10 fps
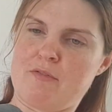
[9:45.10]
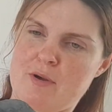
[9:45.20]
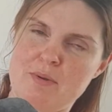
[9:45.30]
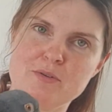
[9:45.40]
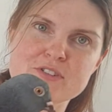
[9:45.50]

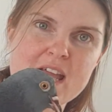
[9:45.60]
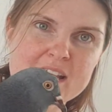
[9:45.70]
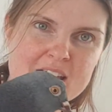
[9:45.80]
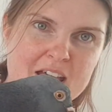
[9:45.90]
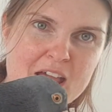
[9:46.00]
his
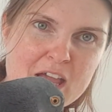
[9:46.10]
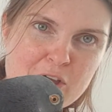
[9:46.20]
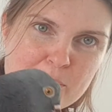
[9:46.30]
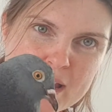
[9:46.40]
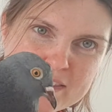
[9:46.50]
neck,
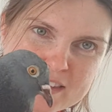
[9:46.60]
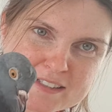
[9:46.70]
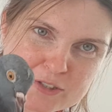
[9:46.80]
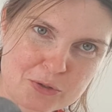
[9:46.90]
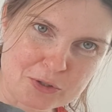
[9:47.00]
he'll make
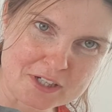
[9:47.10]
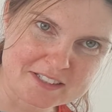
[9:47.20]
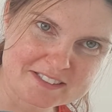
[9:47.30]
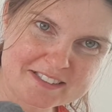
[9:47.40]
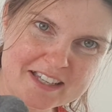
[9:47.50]
this
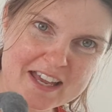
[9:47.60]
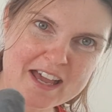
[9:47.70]
noise,